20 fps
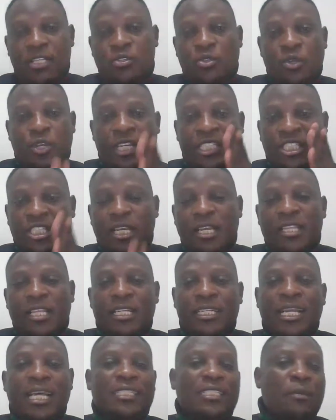So you can check the
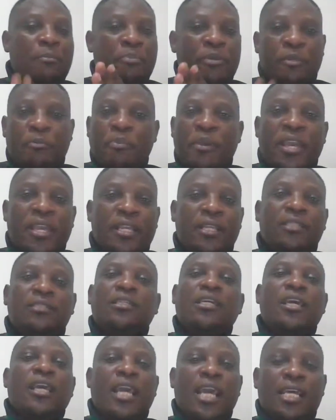data, prepare it,
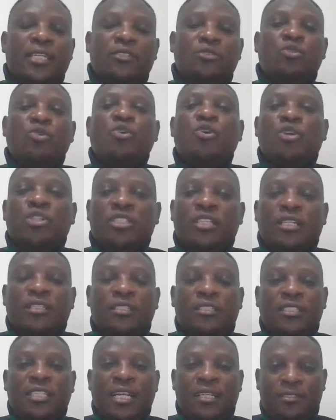and do your
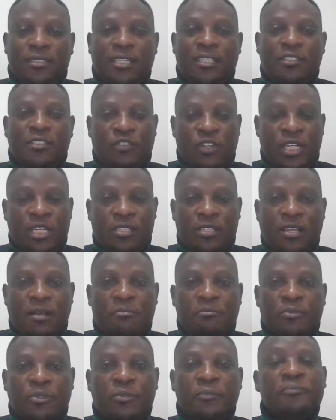statistical test, for
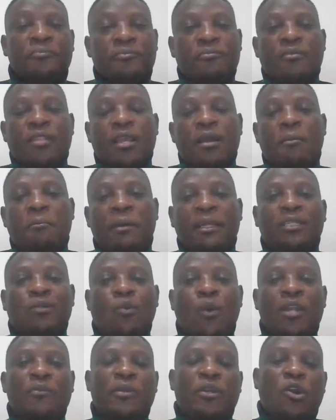example. But
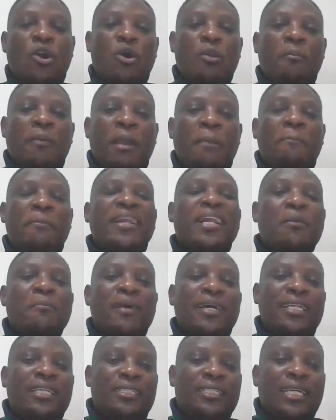what we call by
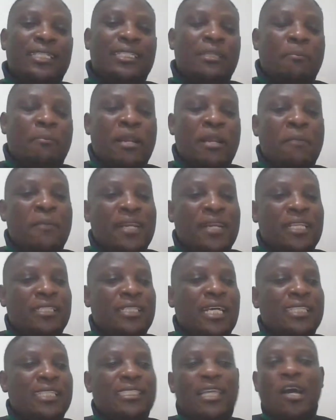primary
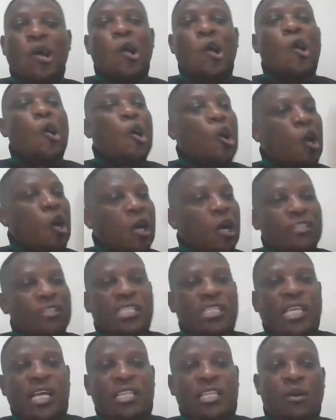data, all
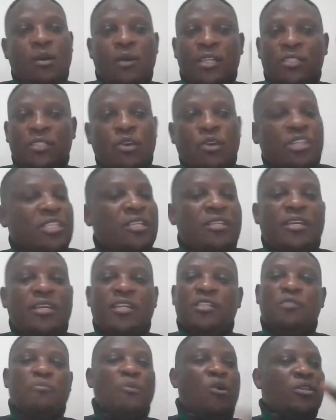these other ones, questionnaire
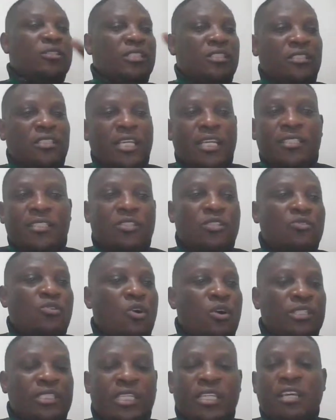response, test
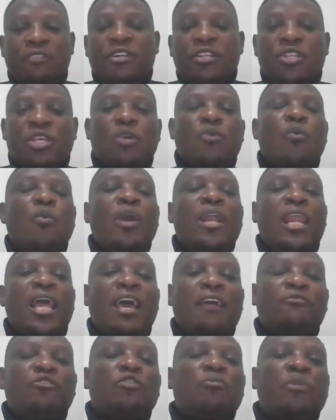scores, and everything will
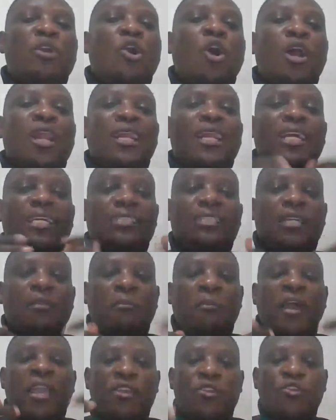have to be
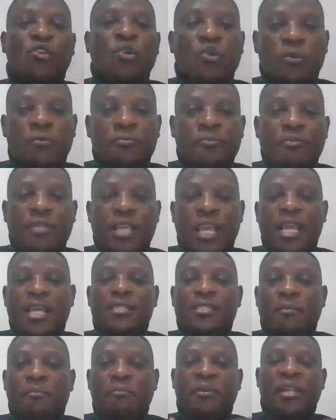collected by you
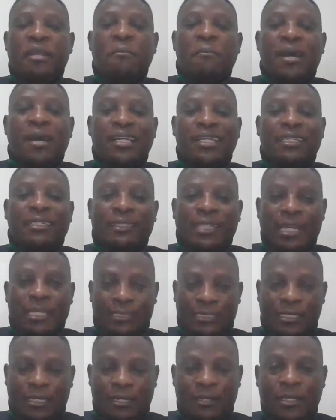as a primary
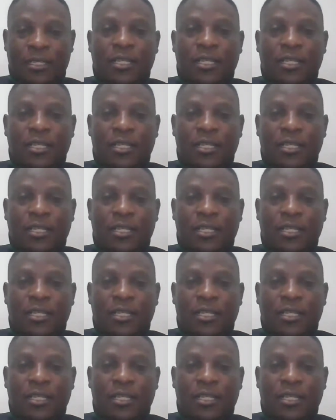data.